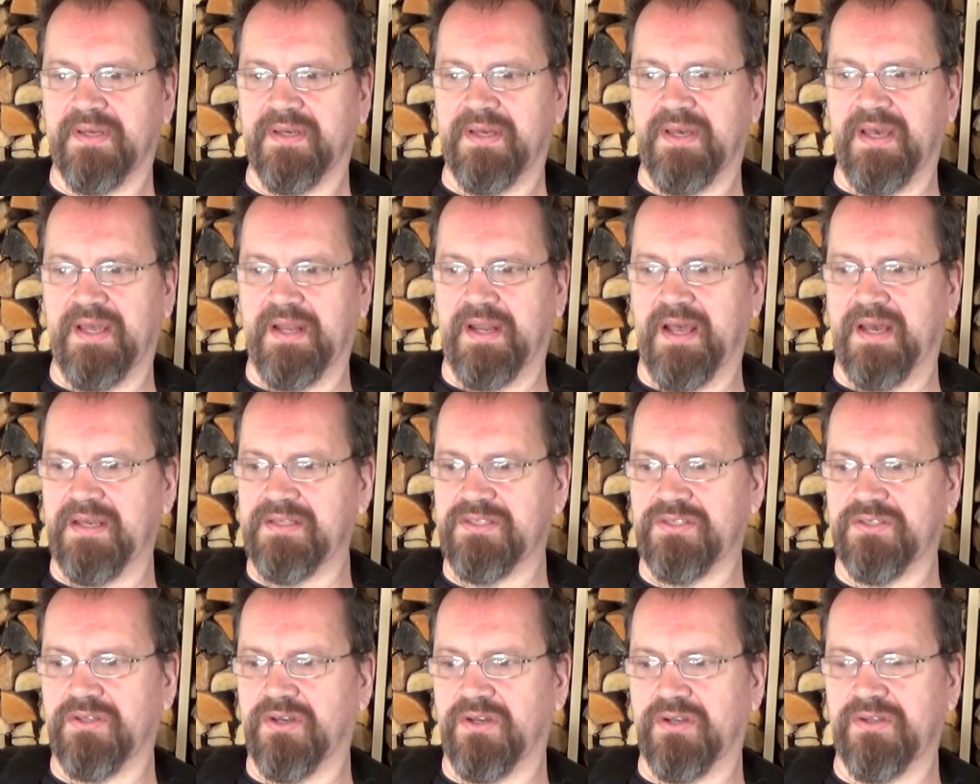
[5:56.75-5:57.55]
And I
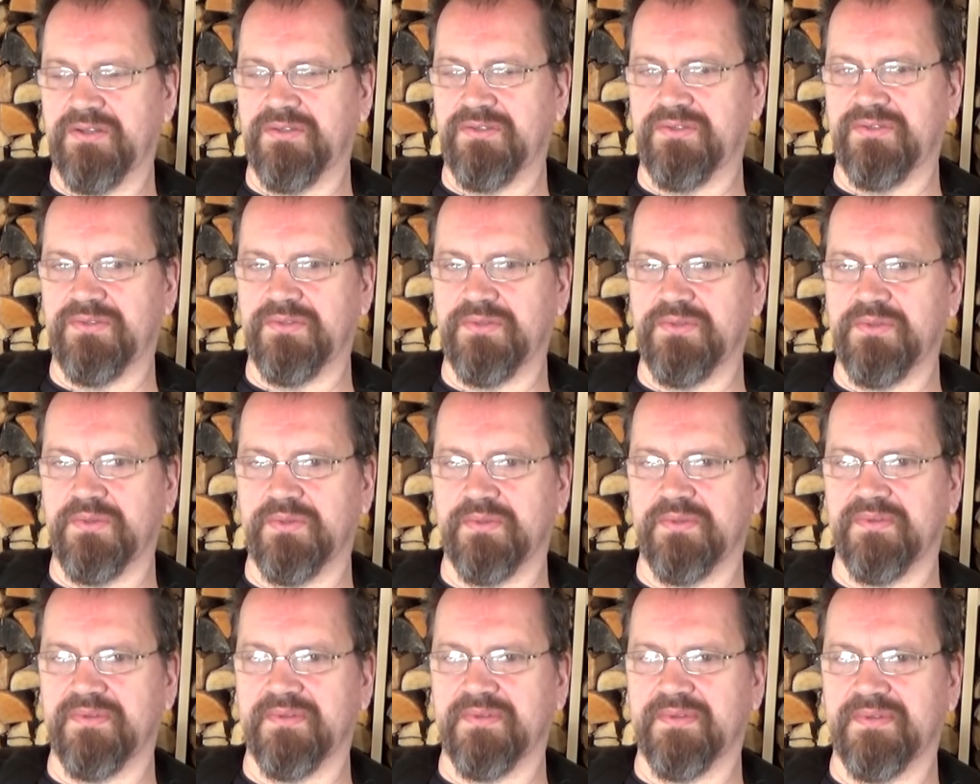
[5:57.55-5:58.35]
started
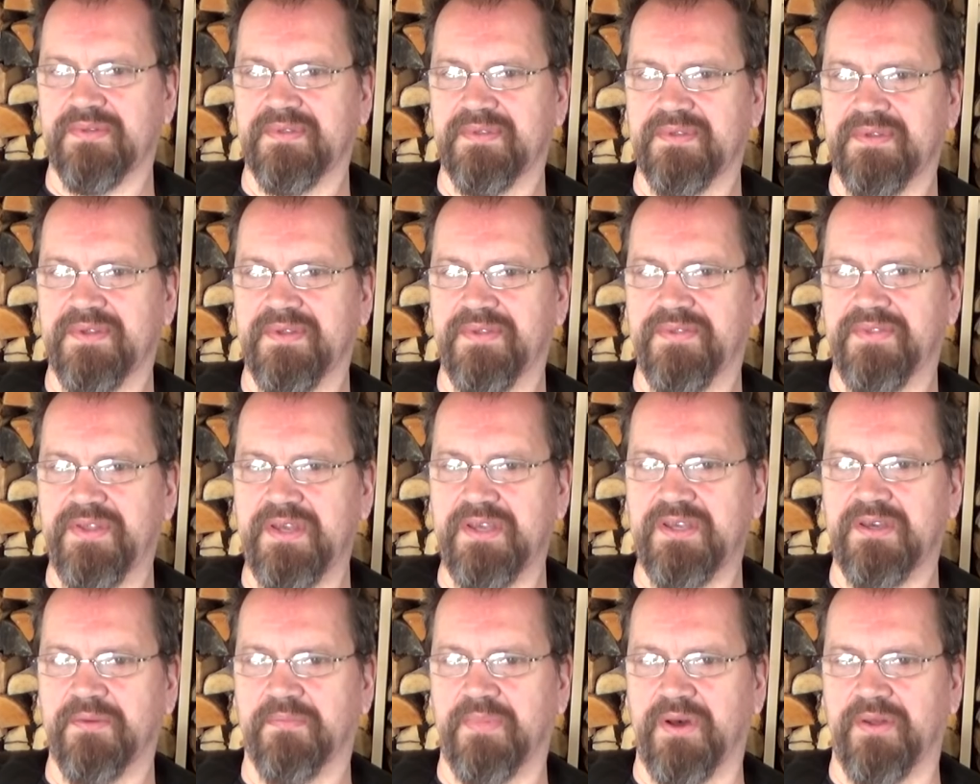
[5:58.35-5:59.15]
to
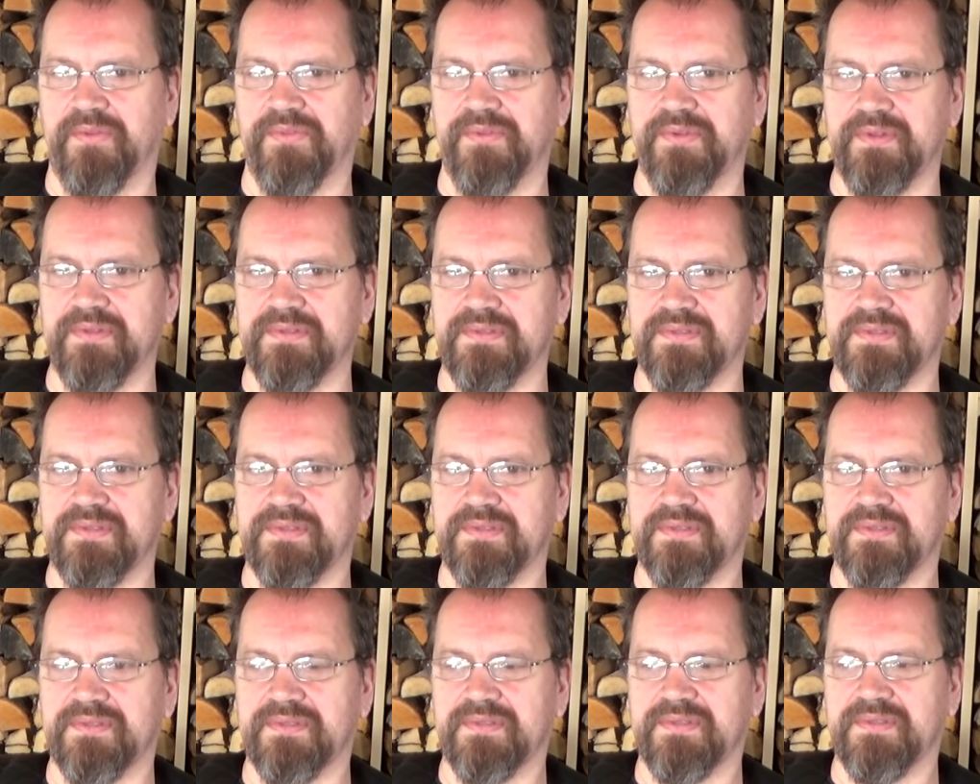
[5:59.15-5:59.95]
think about
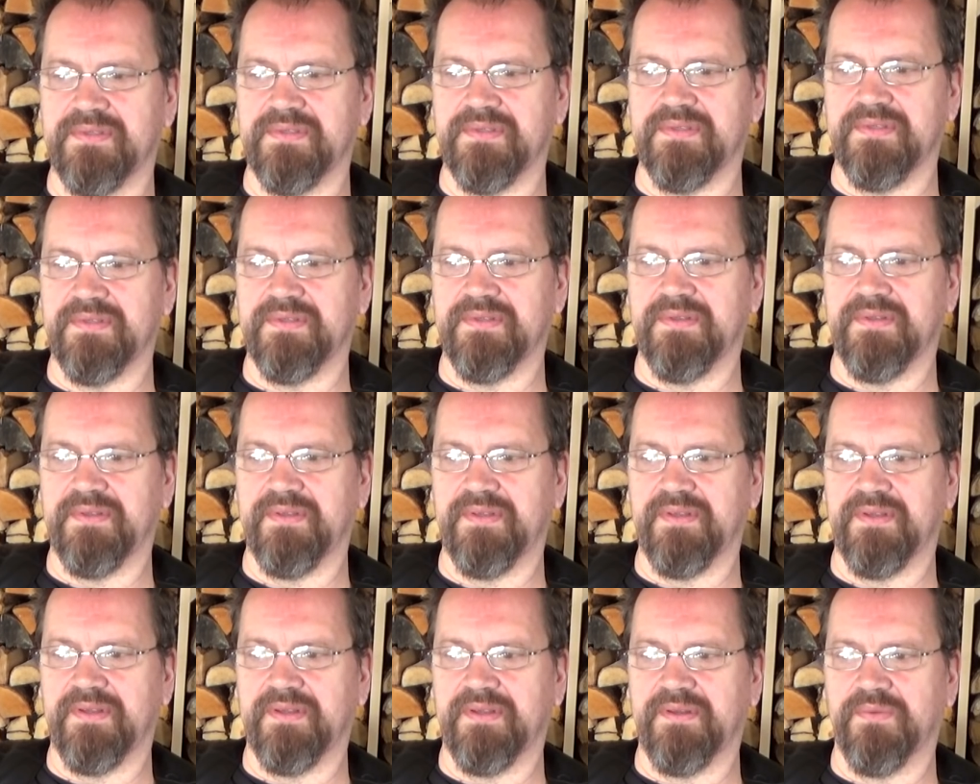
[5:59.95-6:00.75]
this.
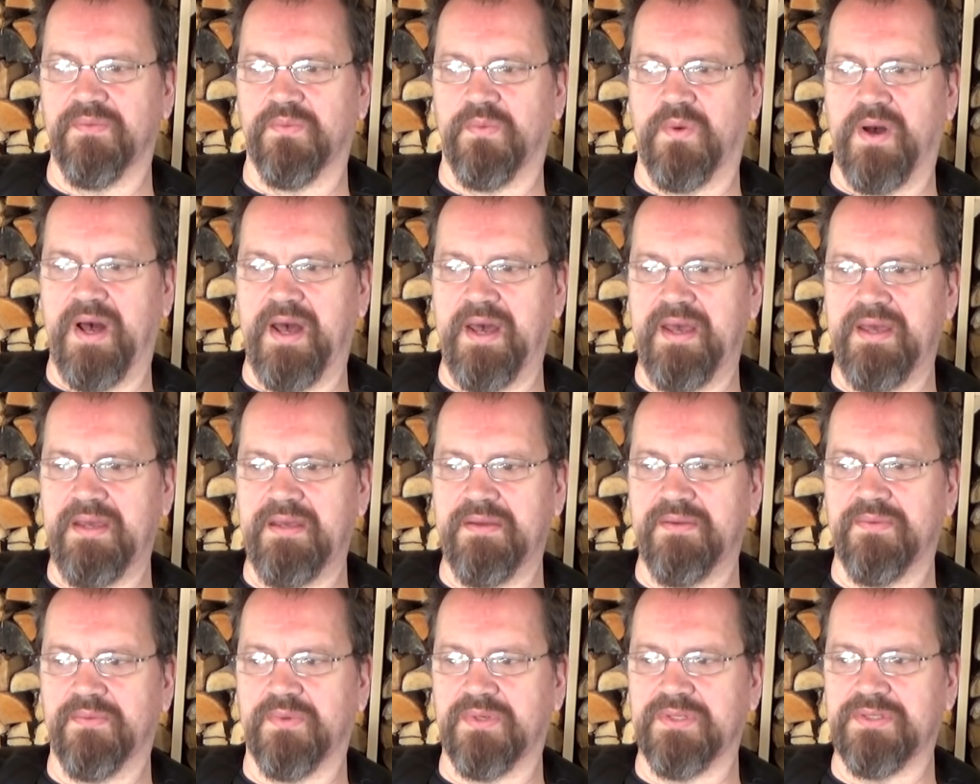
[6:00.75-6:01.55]

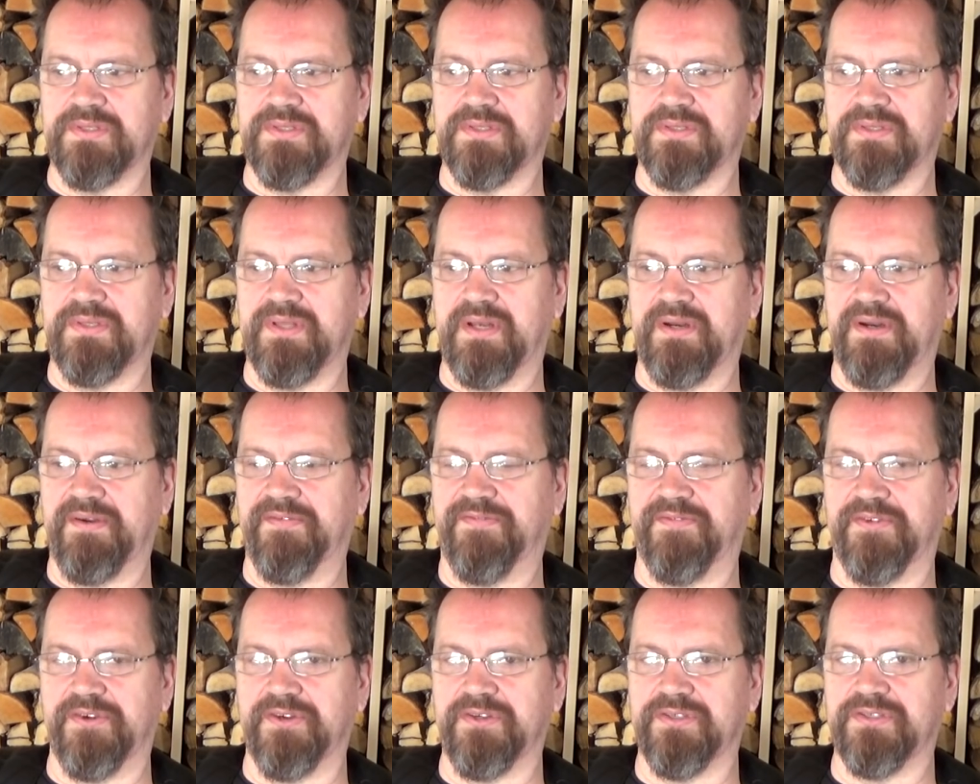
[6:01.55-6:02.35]
Why was there a
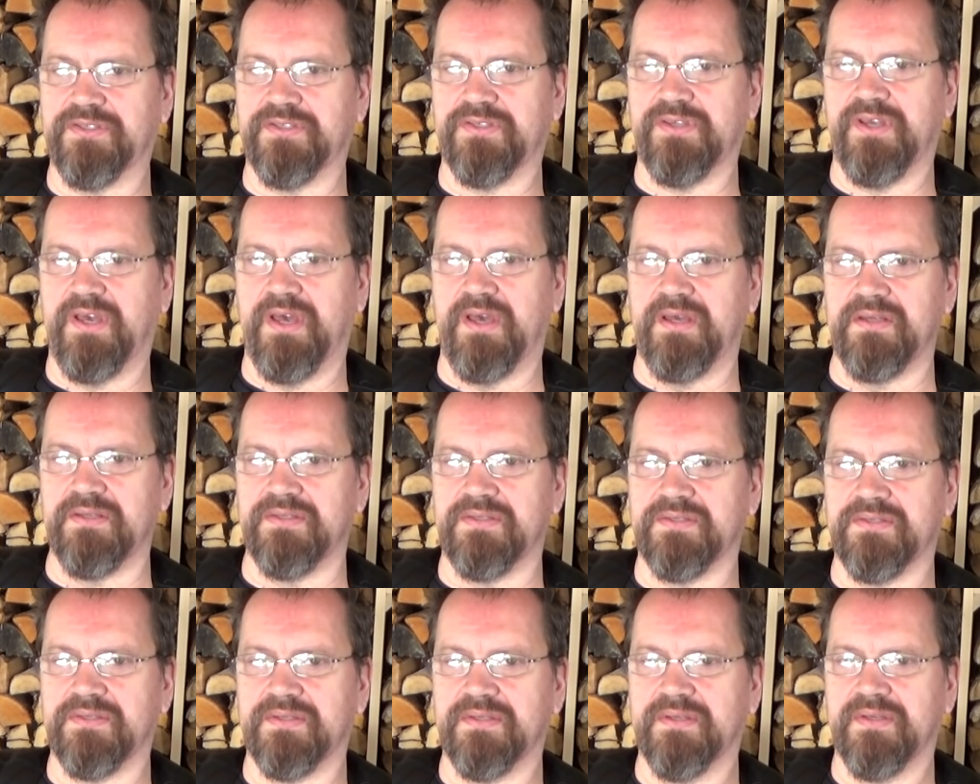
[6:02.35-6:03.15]
first
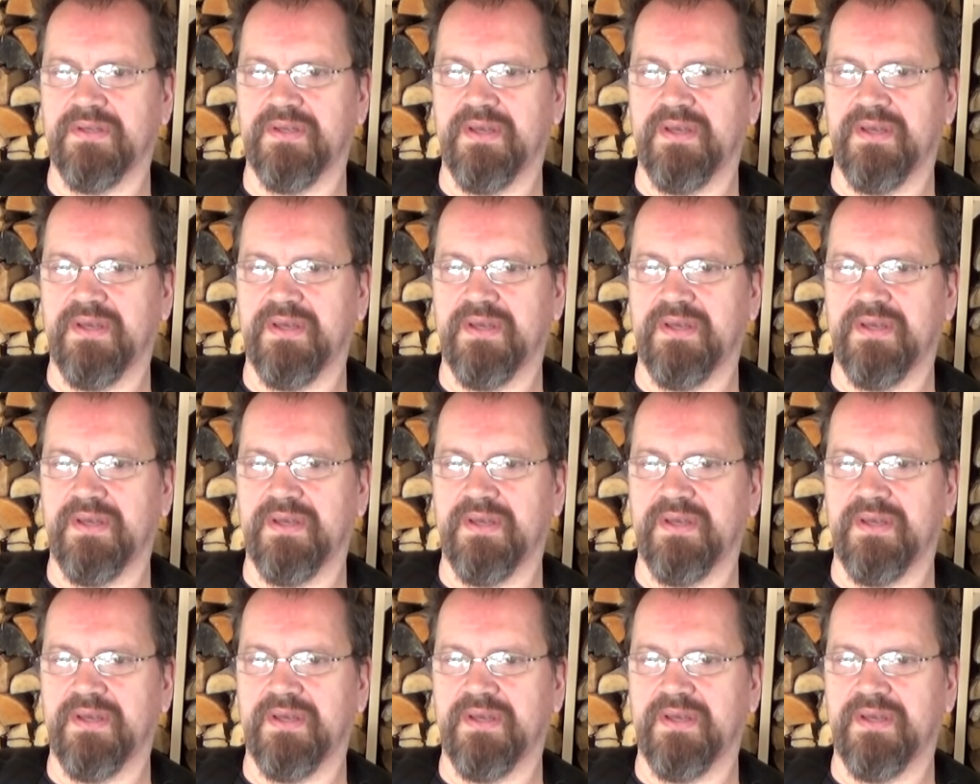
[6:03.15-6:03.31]
case?